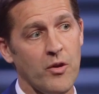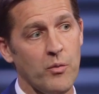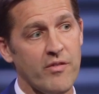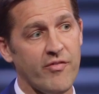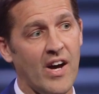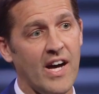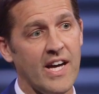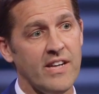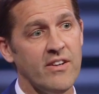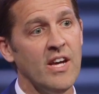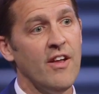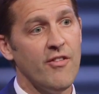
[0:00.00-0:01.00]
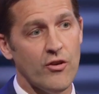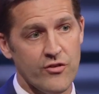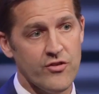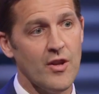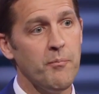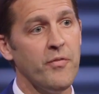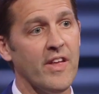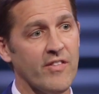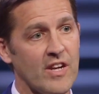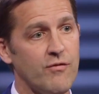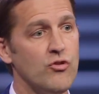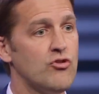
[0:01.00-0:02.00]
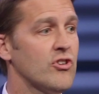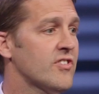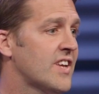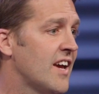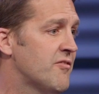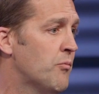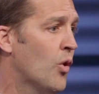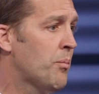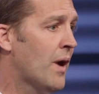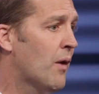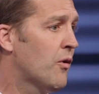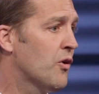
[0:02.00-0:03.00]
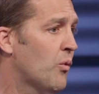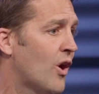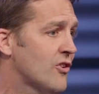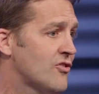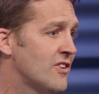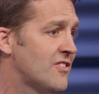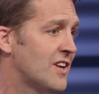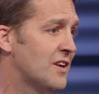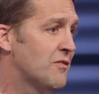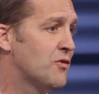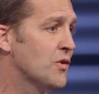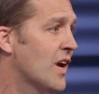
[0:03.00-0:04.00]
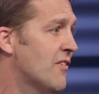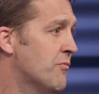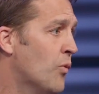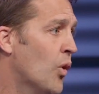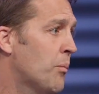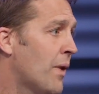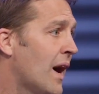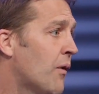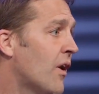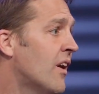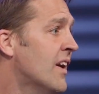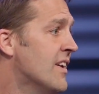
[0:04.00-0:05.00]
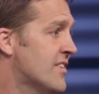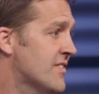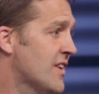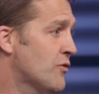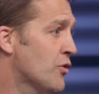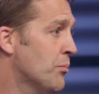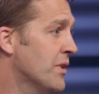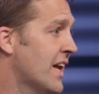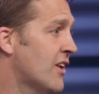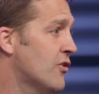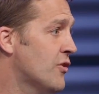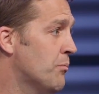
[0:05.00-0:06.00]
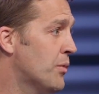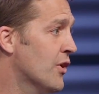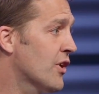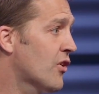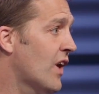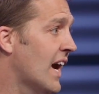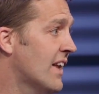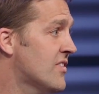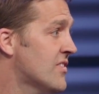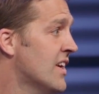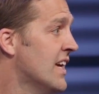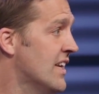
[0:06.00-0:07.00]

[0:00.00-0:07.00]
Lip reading: that we find, there's something that if you just gave more power to Washington and if you gave more power to central planners and bureaucrats,